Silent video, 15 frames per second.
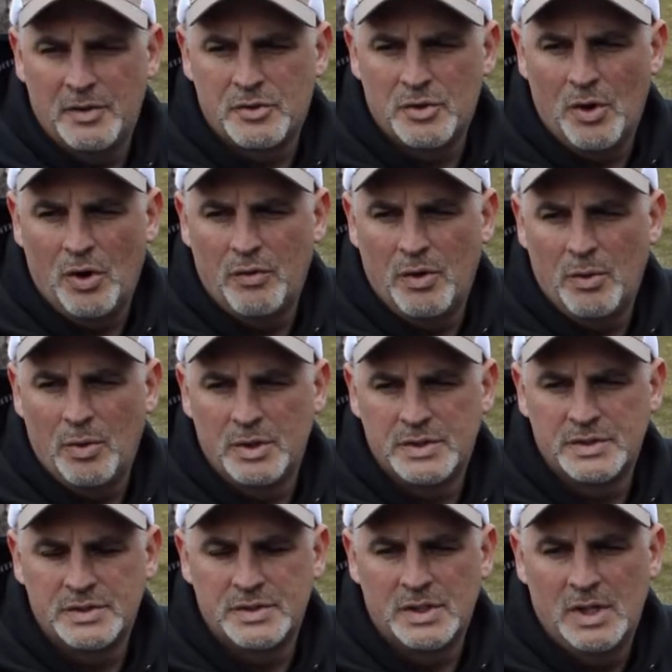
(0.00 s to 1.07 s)
the Trova,
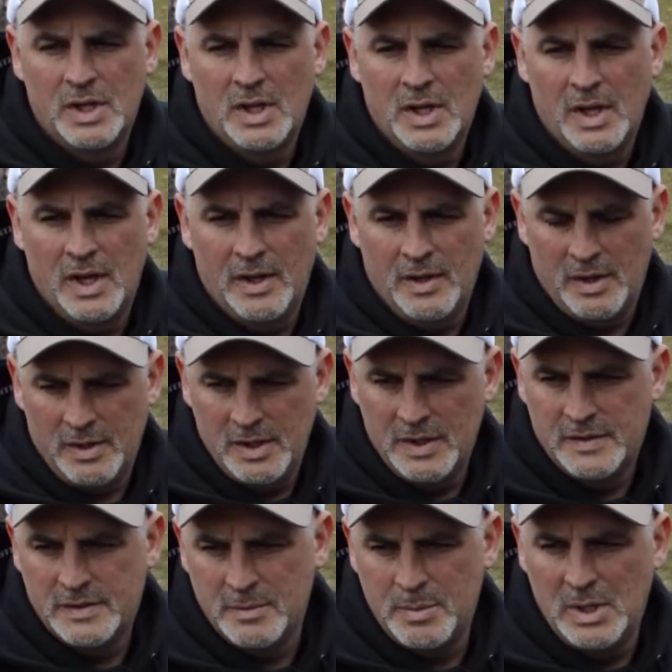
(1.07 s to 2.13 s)
which it
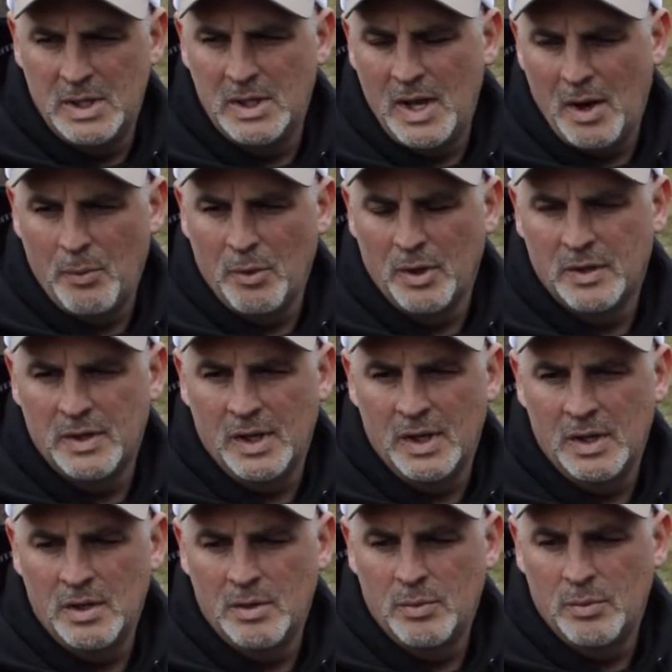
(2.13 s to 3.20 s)
needs to be networked
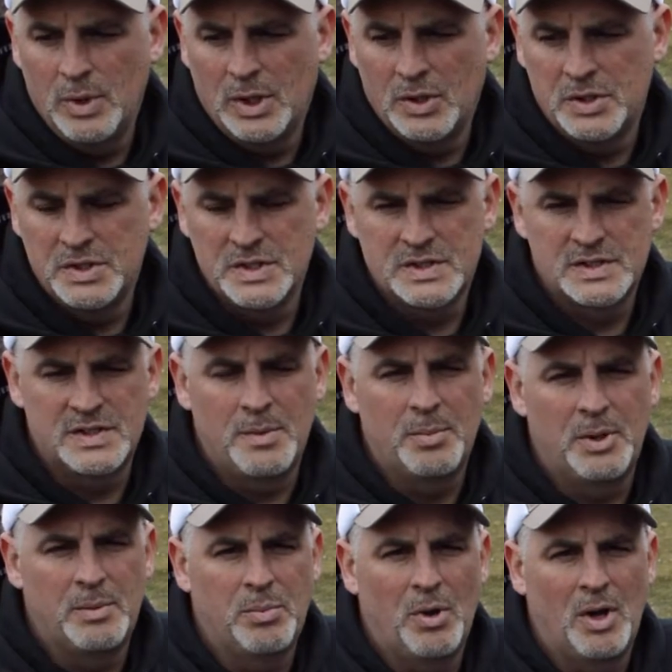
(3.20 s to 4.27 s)
in, we could just
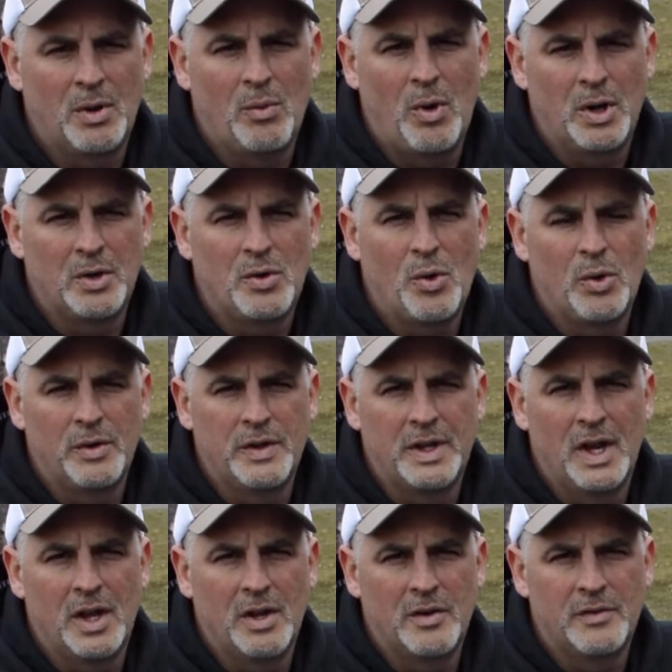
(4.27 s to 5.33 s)
simply plug one cord
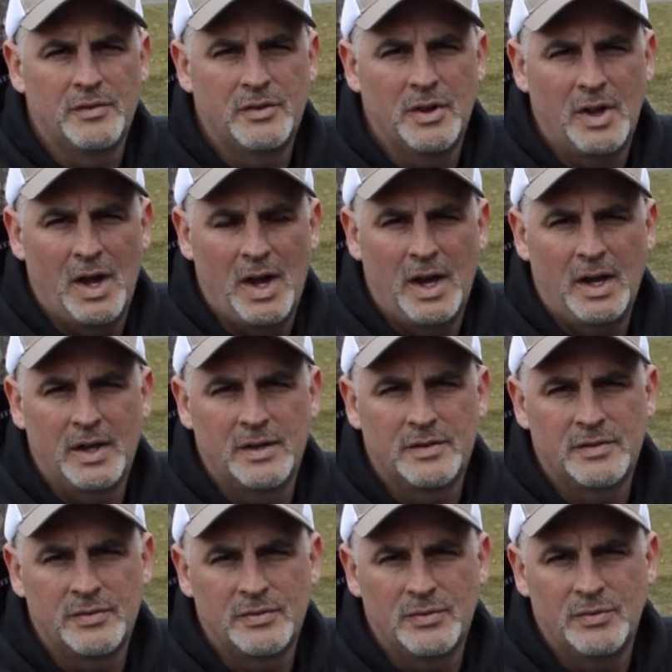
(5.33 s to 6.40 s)
together to the
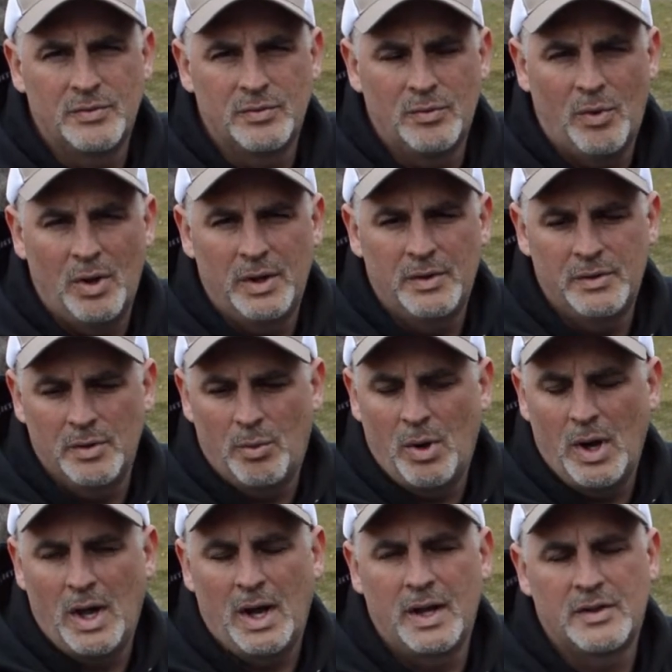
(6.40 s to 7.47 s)
Onix, one
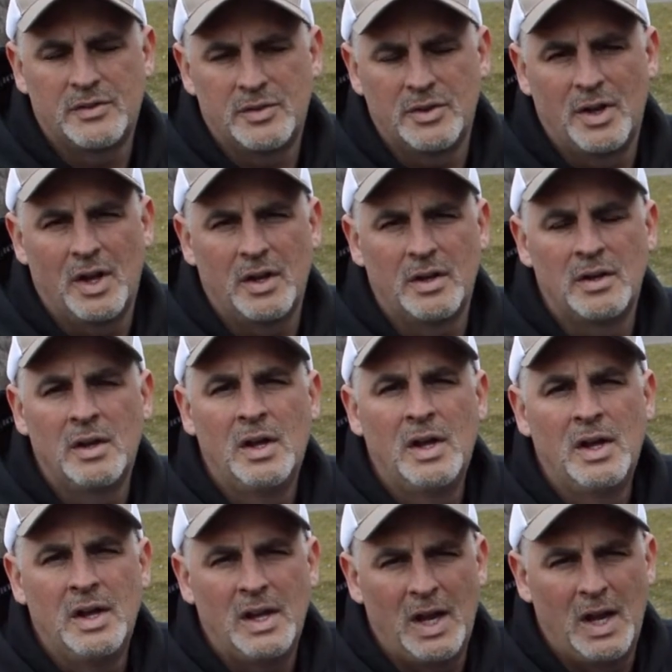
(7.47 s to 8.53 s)
Onix to another,
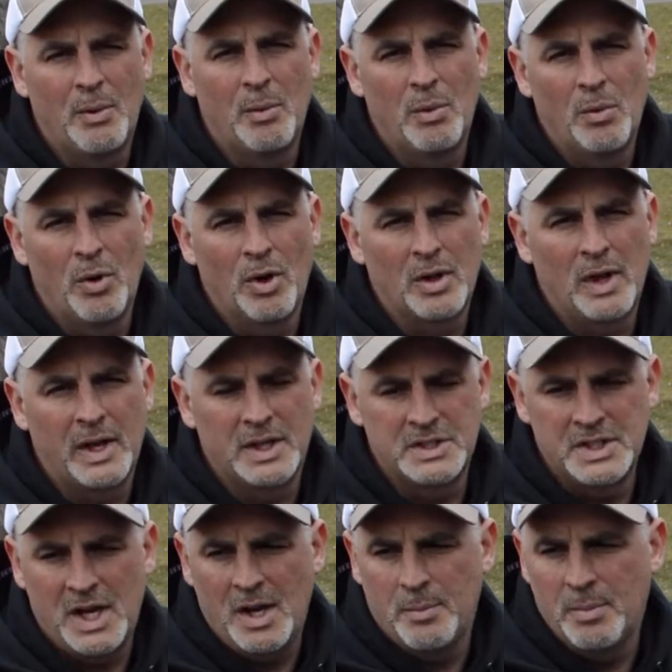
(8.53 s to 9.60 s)
and it would work like a
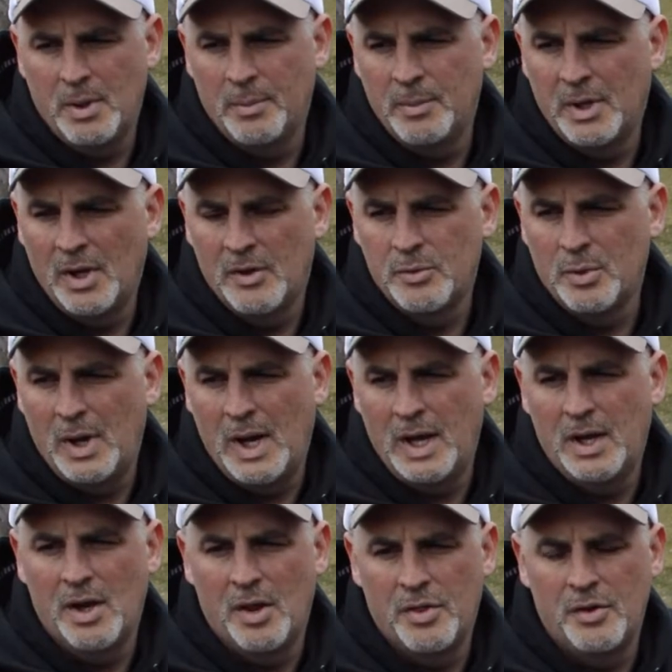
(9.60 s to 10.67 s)
champ. But because we're
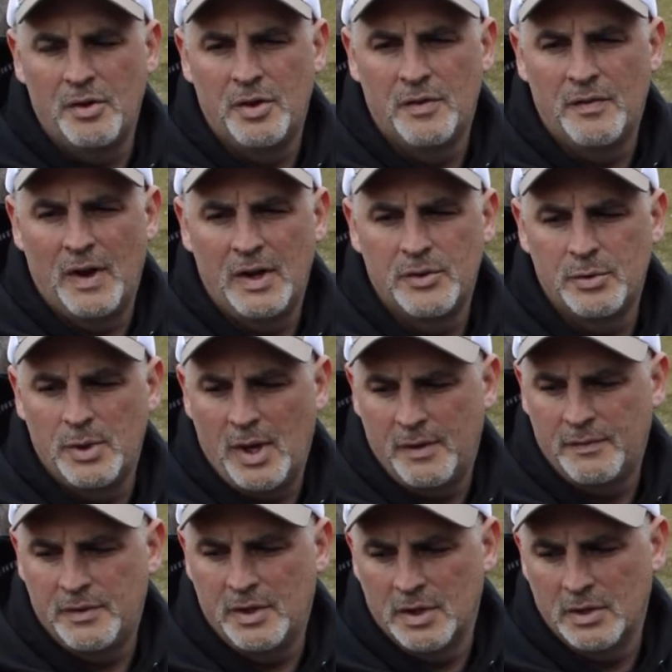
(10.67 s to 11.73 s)
adding a third device, we
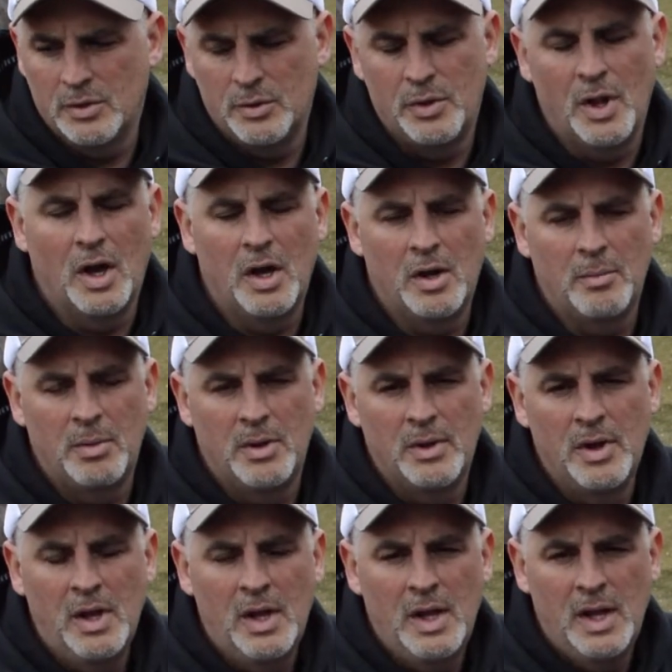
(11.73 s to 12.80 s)
have to include the hub, and
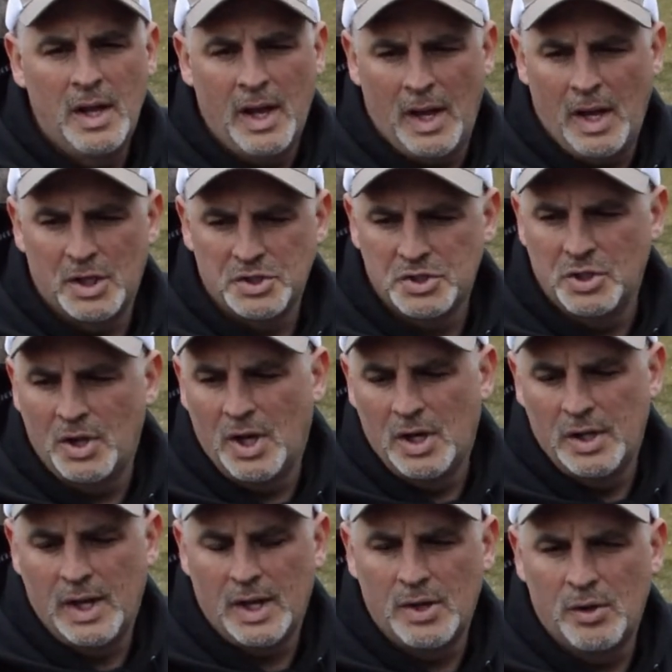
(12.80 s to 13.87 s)
I'll show you
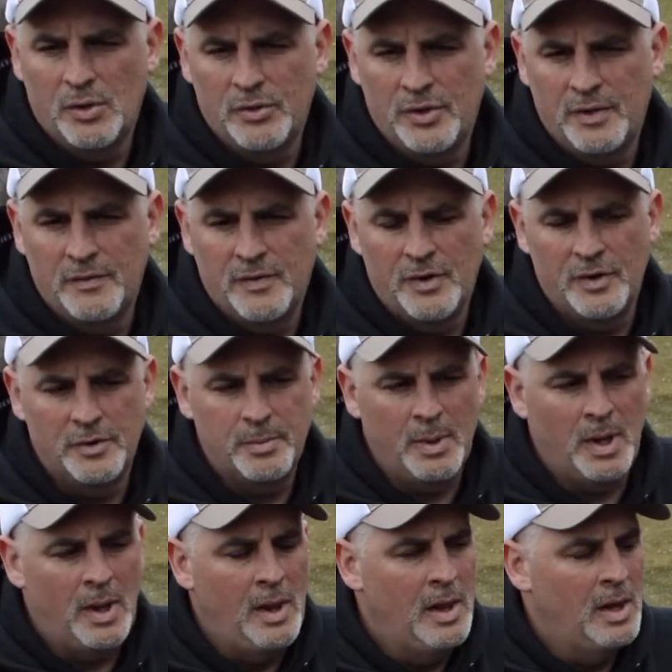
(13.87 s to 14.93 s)
how that goes in first. But